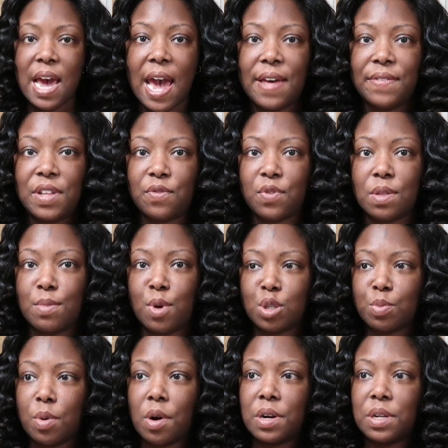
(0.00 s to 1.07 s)
And then for the
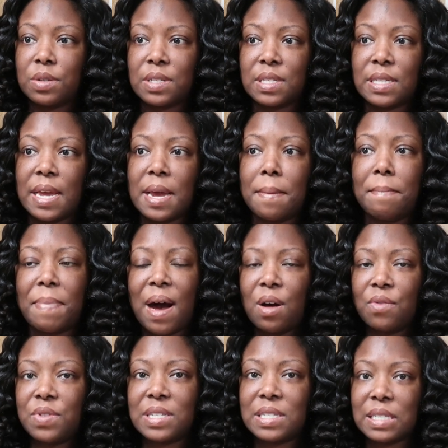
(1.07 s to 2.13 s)
most part, it'll stay
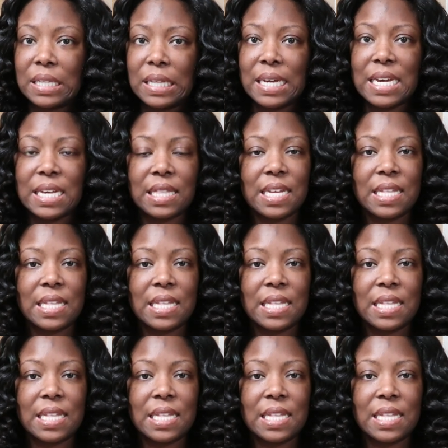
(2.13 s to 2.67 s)
about this length.